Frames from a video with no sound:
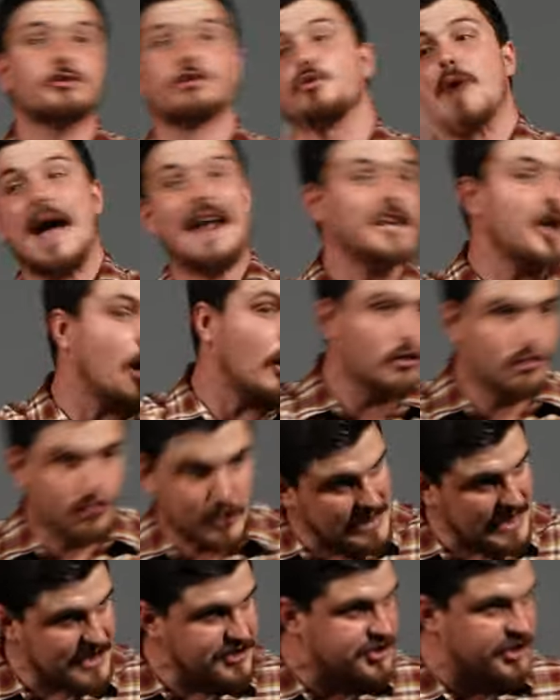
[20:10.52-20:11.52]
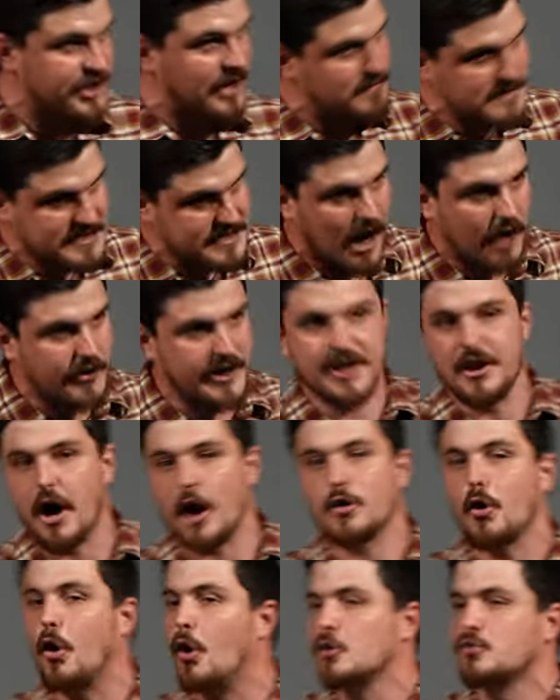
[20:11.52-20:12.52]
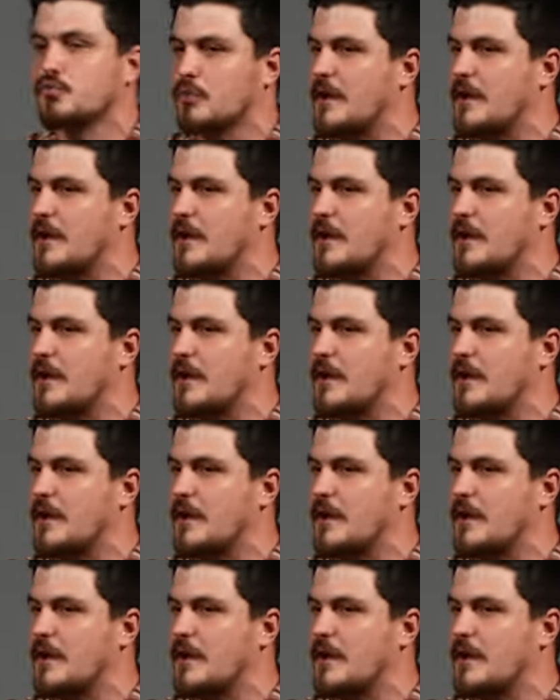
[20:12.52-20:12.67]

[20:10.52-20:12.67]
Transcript: through any old religion. I'm sorry, not all